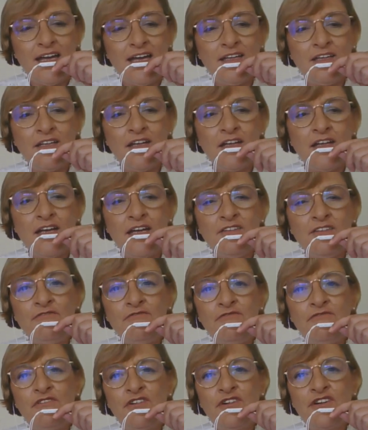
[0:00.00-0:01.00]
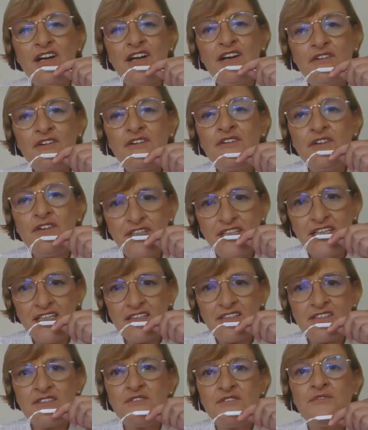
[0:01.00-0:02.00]
and for our
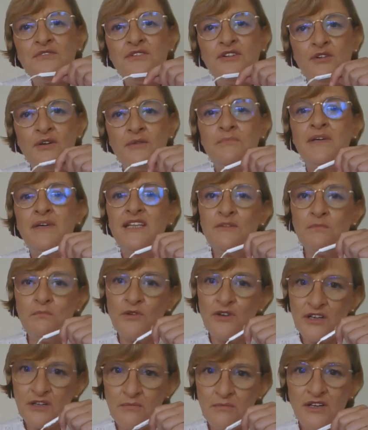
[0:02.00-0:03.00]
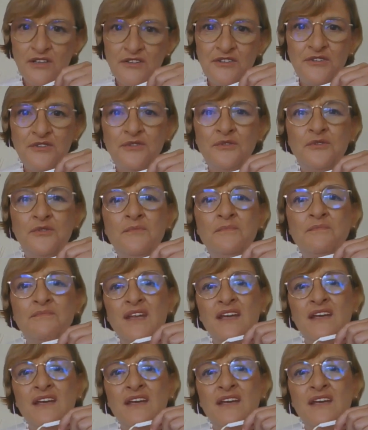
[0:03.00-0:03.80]
audience to know a bit more about you.